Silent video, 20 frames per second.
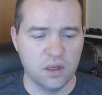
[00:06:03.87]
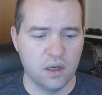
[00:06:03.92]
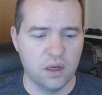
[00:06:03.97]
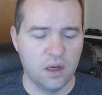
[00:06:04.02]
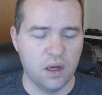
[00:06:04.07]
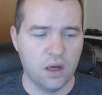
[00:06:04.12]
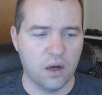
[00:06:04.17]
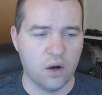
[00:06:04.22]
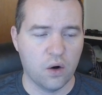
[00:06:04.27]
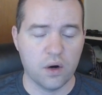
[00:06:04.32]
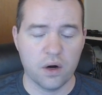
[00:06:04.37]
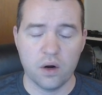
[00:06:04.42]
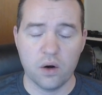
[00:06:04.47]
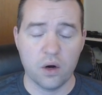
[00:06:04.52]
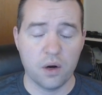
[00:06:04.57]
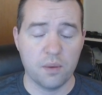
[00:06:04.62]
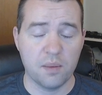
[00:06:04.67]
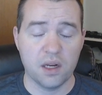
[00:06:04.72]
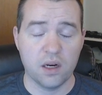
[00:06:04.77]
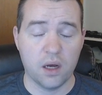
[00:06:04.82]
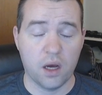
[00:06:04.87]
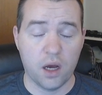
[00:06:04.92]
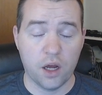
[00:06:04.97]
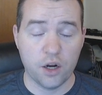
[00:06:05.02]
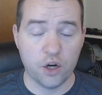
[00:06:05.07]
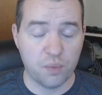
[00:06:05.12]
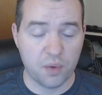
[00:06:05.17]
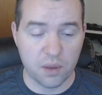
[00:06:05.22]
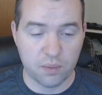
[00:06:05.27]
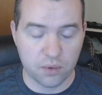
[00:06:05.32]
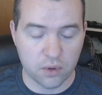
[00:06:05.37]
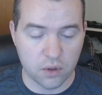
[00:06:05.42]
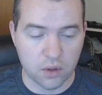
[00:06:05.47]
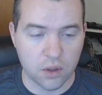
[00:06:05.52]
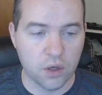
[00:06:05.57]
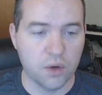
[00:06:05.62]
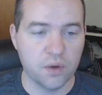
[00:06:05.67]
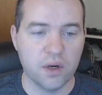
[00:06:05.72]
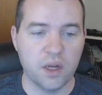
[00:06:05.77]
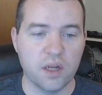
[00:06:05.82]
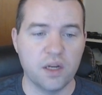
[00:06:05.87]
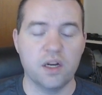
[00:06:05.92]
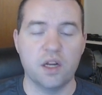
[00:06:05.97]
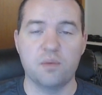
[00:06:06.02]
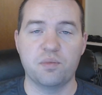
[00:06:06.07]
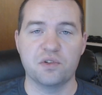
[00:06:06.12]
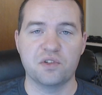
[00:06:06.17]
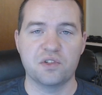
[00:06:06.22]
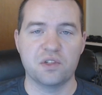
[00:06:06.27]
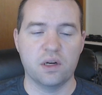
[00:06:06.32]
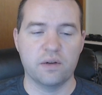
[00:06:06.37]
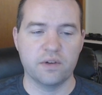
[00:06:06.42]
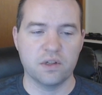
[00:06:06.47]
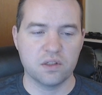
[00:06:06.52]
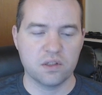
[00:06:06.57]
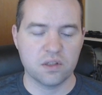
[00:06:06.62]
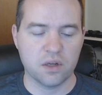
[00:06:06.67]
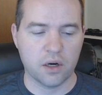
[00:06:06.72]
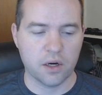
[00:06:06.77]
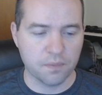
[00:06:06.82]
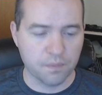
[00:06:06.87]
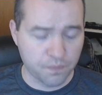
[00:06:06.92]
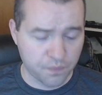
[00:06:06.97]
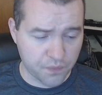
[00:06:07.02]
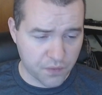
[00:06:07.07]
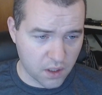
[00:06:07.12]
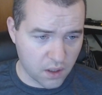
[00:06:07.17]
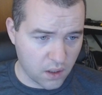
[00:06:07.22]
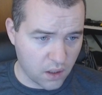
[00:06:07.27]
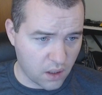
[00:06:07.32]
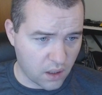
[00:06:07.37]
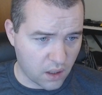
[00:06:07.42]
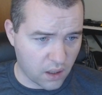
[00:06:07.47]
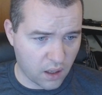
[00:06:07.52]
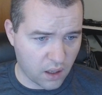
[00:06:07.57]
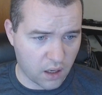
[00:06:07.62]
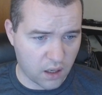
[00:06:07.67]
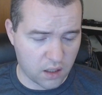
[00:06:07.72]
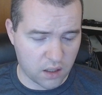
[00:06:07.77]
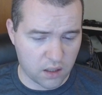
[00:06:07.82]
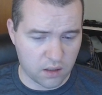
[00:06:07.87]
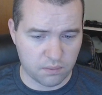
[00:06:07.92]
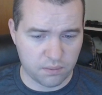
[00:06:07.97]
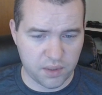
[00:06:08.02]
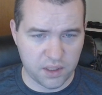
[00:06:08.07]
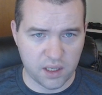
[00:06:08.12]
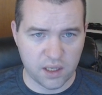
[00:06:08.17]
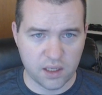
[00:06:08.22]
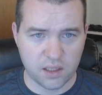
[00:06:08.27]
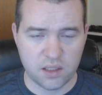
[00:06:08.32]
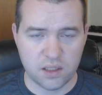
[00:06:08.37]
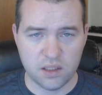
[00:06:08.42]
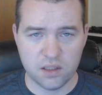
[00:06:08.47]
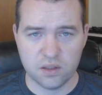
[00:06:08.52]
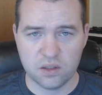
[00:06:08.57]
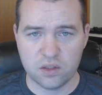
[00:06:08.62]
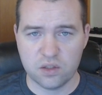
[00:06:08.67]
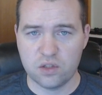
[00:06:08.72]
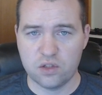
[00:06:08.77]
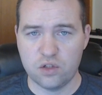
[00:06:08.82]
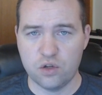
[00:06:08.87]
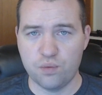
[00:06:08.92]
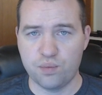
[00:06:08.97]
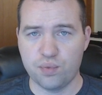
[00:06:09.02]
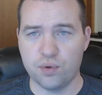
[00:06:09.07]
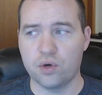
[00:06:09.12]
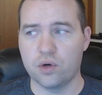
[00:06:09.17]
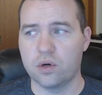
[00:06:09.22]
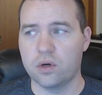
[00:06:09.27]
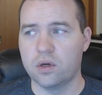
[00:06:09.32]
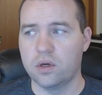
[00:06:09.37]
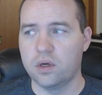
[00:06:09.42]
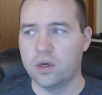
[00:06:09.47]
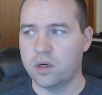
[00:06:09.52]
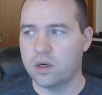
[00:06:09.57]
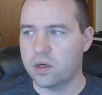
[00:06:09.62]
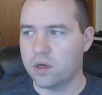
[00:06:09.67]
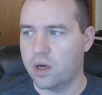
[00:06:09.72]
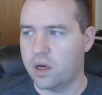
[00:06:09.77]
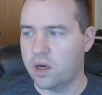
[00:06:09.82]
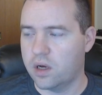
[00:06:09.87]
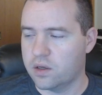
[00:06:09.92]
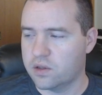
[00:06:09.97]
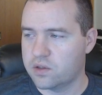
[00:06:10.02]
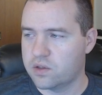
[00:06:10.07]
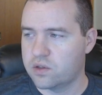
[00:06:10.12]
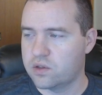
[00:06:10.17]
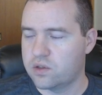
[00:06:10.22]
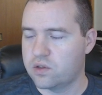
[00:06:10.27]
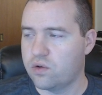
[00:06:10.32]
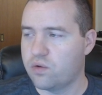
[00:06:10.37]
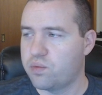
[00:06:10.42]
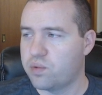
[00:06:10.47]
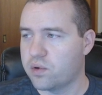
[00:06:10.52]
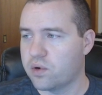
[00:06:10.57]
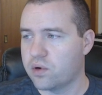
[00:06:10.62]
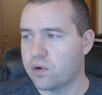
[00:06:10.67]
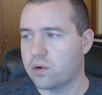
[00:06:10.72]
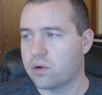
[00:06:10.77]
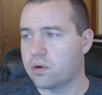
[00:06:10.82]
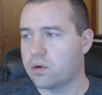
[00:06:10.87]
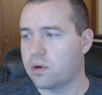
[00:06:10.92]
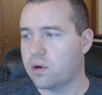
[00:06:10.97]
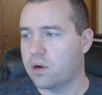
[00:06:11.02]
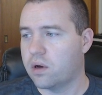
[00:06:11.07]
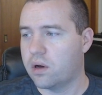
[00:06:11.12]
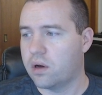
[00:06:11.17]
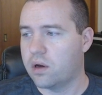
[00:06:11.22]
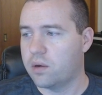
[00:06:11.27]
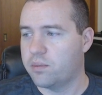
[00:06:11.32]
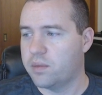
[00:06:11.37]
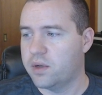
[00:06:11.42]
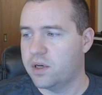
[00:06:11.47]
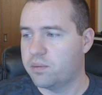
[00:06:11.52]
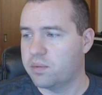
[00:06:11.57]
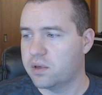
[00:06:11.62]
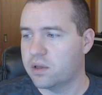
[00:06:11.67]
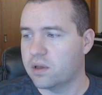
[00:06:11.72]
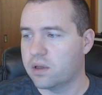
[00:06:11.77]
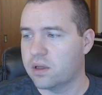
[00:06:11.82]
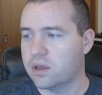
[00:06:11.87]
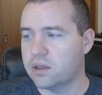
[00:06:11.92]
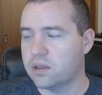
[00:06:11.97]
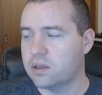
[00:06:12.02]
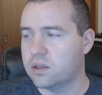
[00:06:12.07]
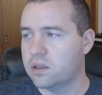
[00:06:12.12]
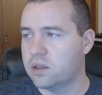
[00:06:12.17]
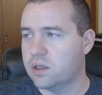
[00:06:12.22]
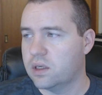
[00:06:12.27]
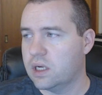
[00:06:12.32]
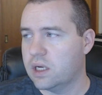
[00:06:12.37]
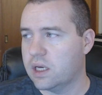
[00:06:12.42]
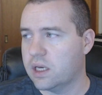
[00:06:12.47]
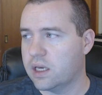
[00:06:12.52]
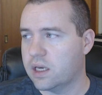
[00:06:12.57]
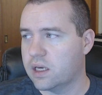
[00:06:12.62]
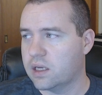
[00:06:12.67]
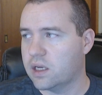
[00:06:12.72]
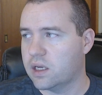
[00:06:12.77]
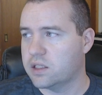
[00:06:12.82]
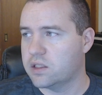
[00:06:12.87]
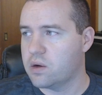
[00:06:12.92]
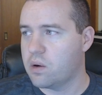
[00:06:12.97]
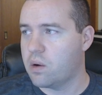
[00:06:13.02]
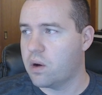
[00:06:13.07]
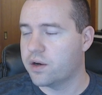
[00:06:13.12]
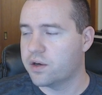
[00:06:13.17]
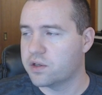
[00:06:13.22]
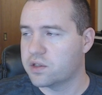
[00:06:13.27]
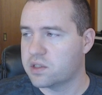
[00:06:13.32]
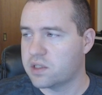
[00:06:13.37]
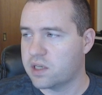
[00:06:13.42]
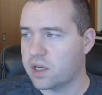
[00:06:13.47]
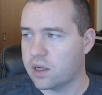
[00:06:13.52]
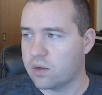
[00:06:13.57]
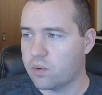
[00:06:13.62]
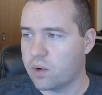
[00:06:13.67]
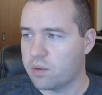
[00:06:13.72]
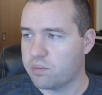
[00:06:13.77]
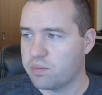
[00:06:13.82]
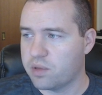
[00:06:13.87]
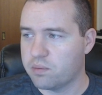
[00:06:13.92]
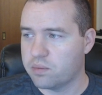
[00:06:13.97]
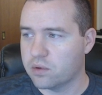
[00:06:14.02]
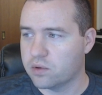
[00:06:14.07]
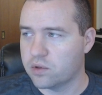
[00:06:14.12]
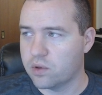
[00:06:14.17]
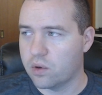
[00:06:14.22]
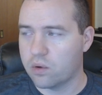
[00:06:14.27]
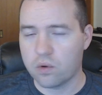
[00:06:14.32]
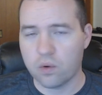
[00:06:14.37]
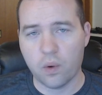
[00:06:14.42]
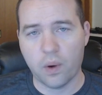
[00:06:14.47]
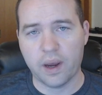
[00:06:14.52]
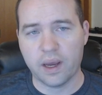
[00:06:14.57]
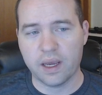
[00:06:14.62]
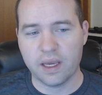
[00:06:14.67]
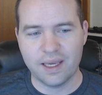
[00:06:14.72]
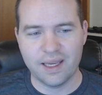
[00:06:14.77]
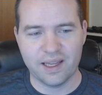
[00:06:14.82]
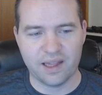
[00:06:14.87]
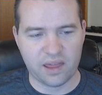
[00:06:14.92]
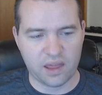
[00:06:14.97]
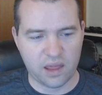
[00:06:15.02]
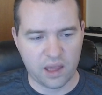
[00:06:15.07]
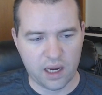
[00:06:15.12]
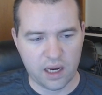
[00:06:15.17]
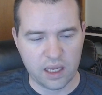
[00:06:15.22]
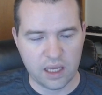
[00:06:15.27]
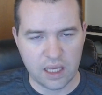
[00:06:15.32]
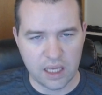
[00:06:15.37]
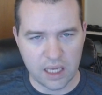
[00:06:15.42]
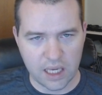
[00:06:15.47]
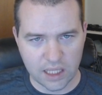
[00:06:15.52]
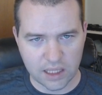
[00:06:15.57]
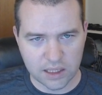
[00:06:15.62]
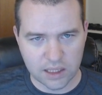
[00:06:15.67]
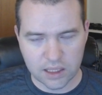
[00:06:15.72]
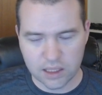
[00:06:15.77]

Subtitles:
Or I mean, 100 people own 99% of it. Sorry. BAT is super, super manipulated. And I don't understand why people don't quite get that yet.